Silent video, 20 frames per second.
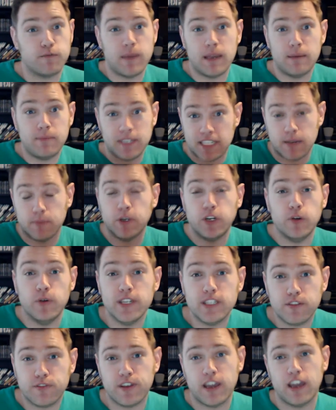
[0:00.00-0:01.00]
of maybe someone who
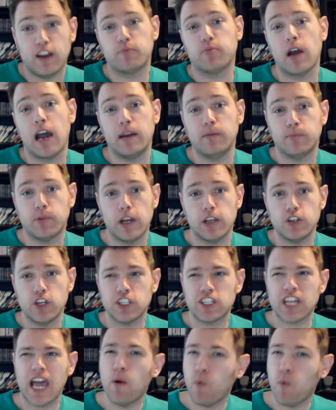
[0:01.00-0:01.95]
is a fan of Pride and Prejudice,